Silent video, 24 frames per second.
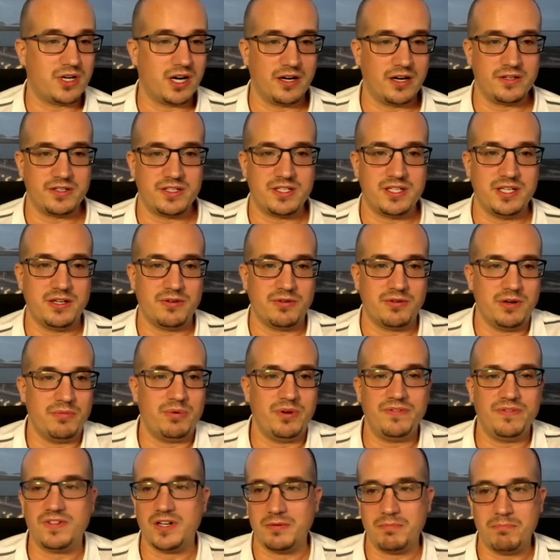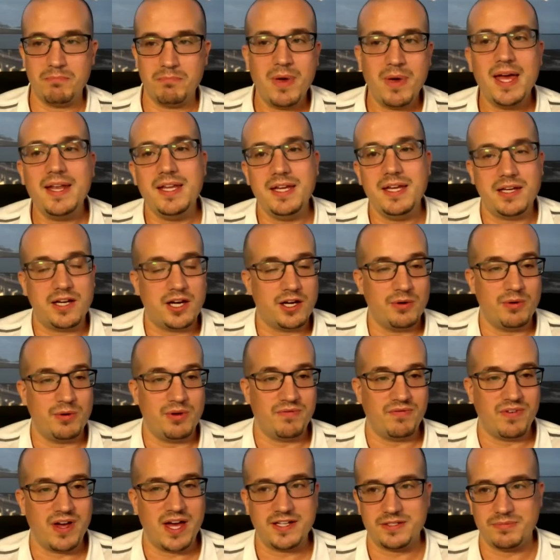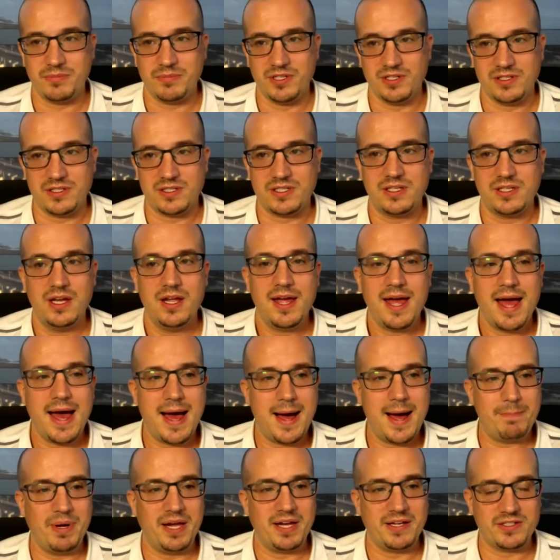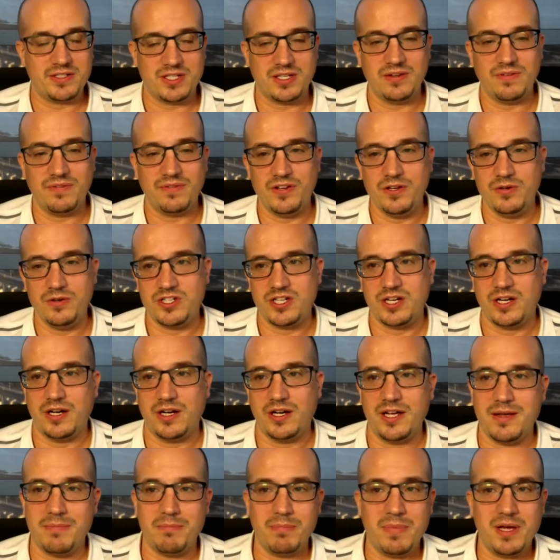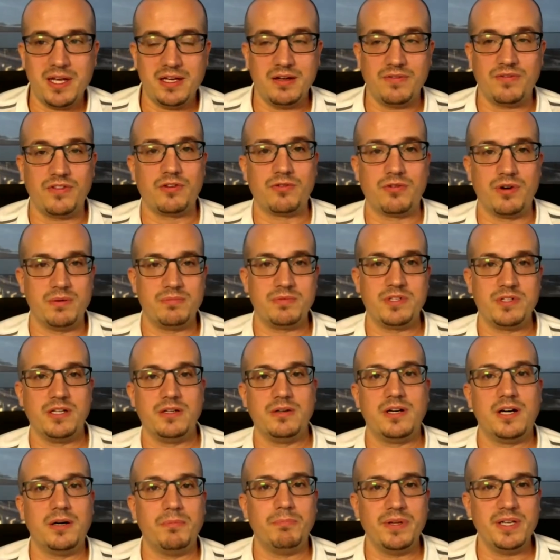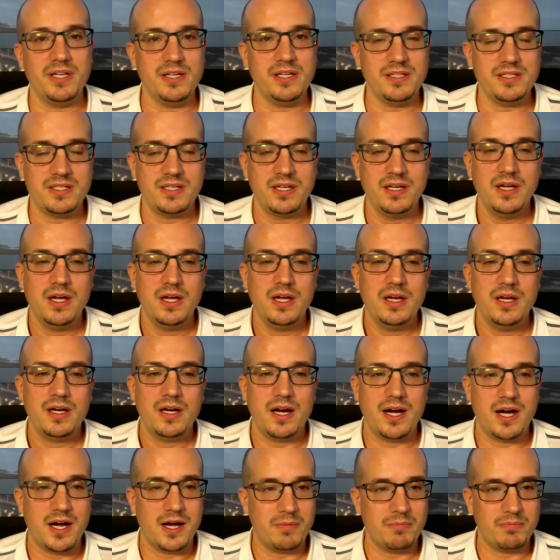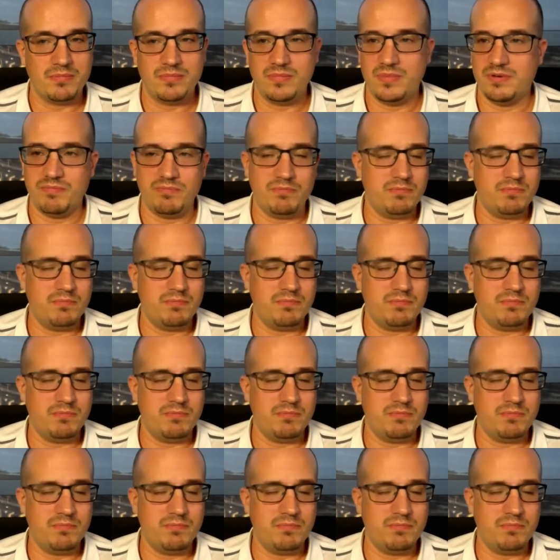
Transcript: Currency Group, we've done many co-investments at Bank to the Future in many of the crypto companies. Many